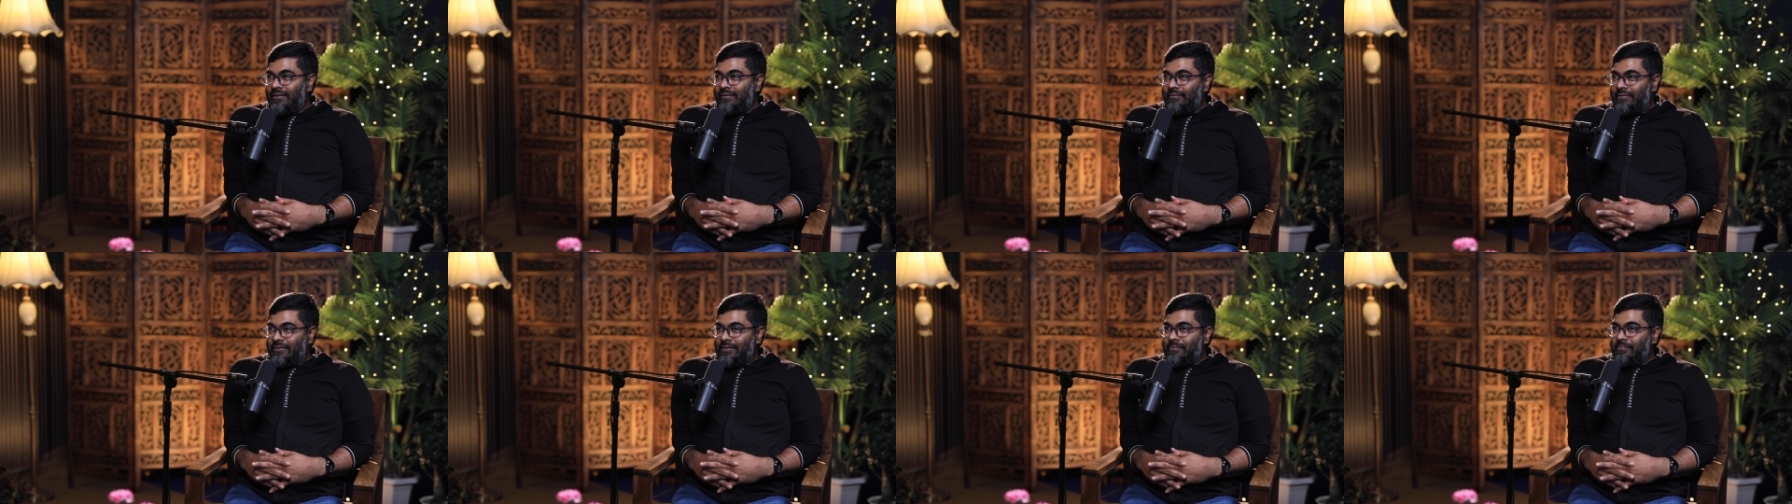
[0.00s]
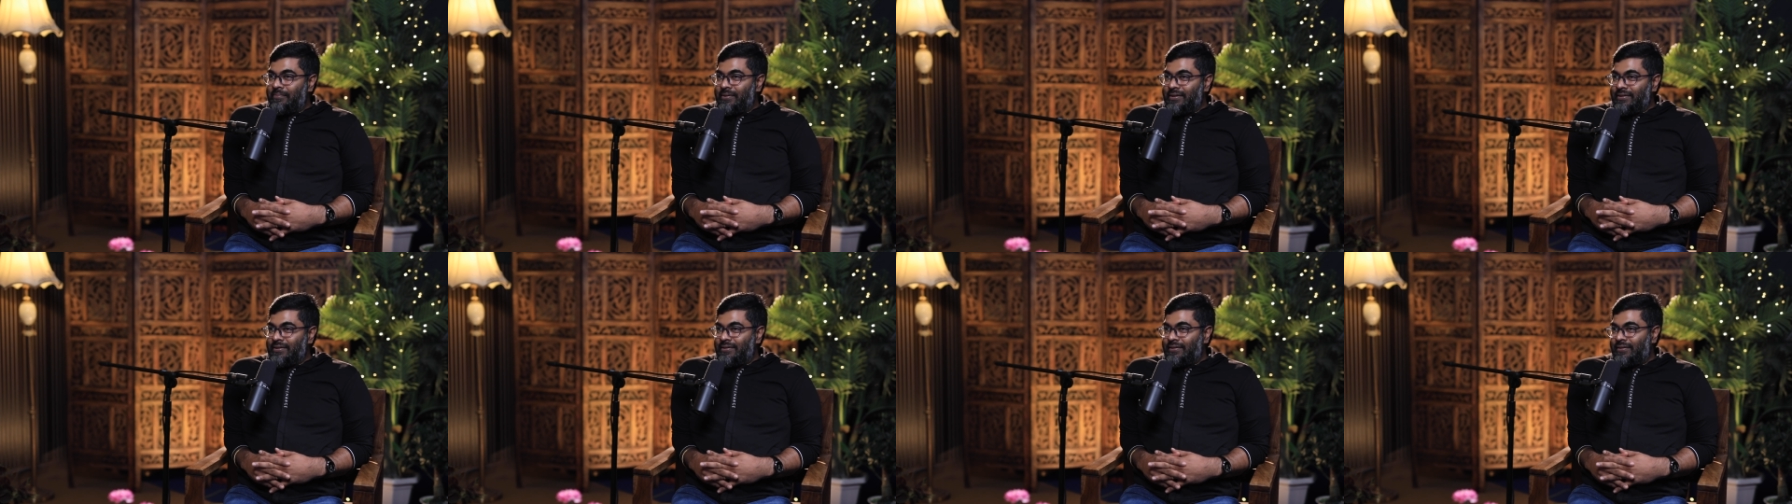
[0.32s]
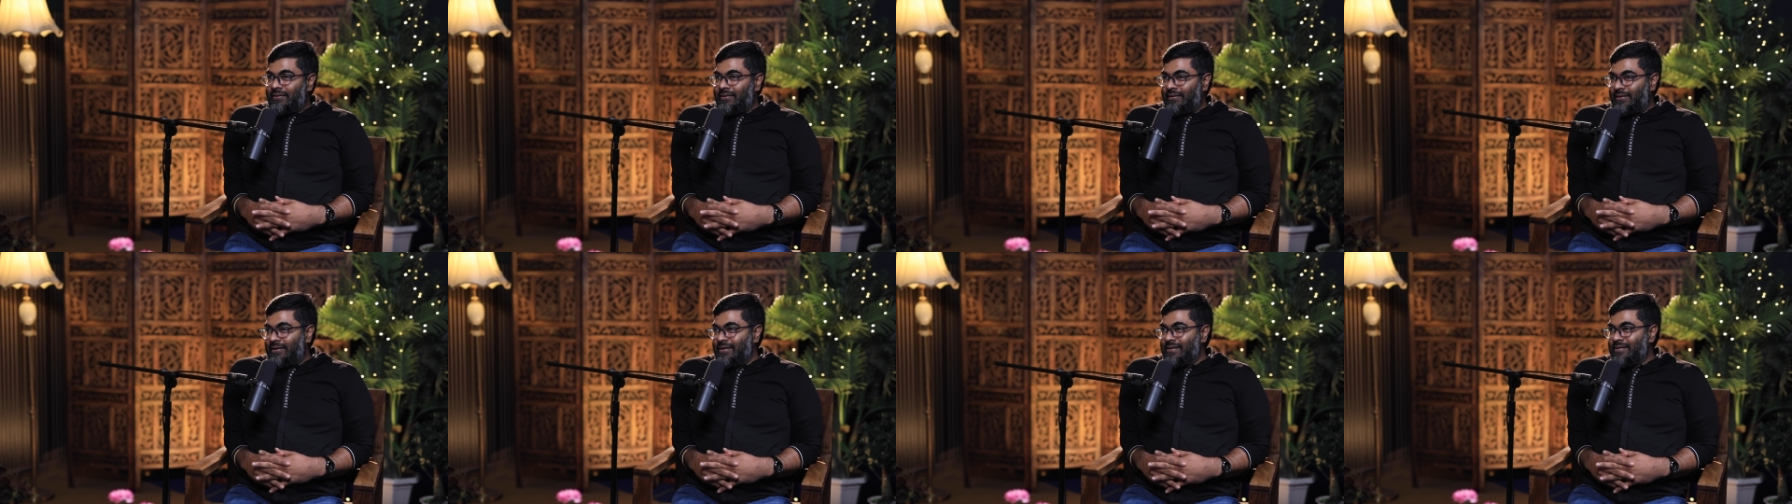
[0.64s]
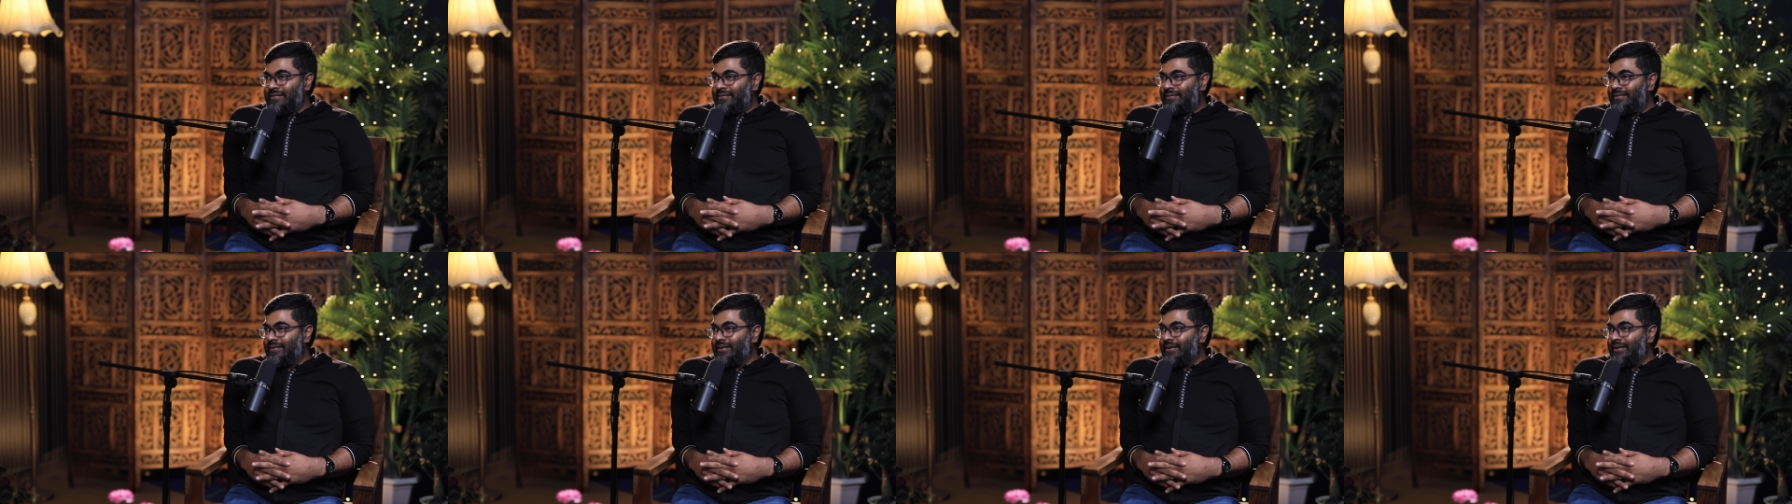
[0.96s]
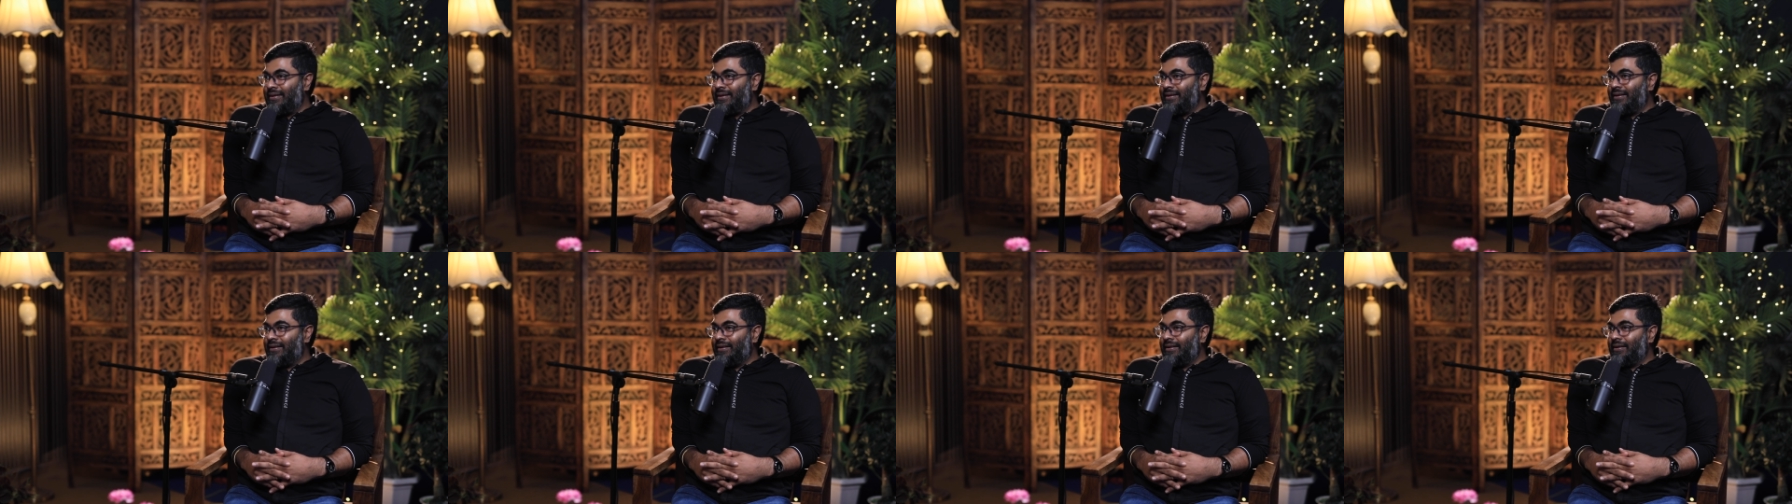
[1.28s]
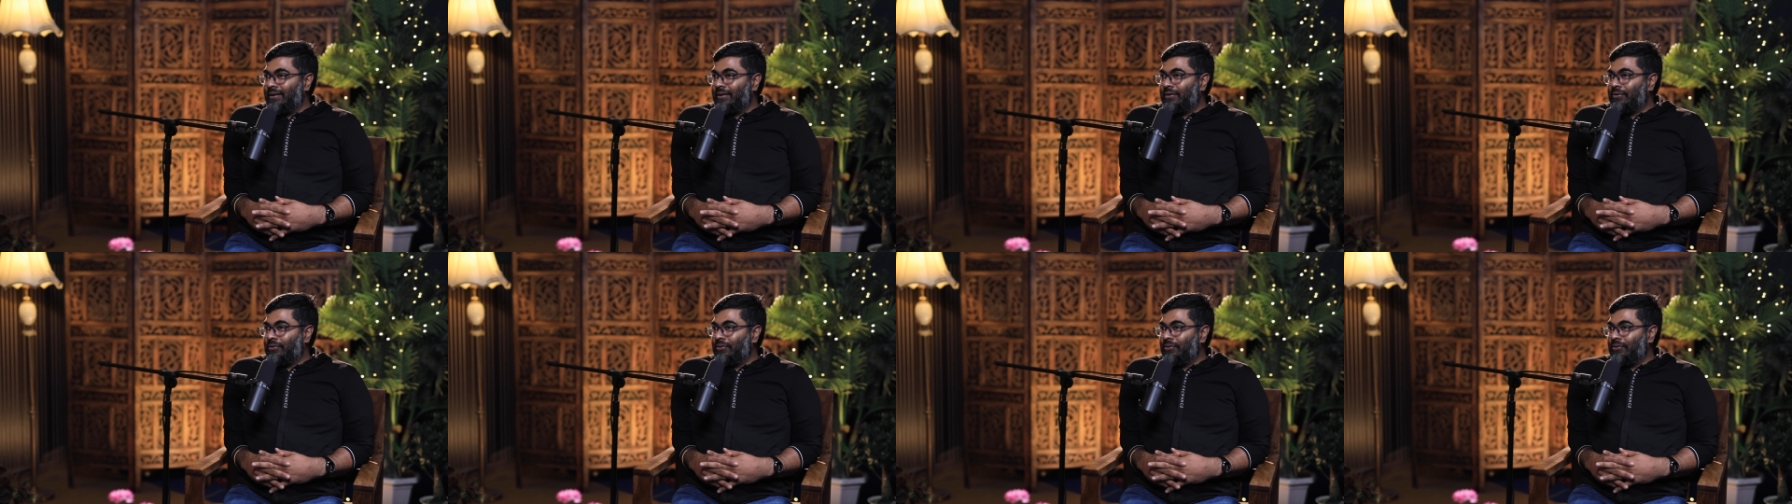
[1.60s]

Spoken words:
simplicity is the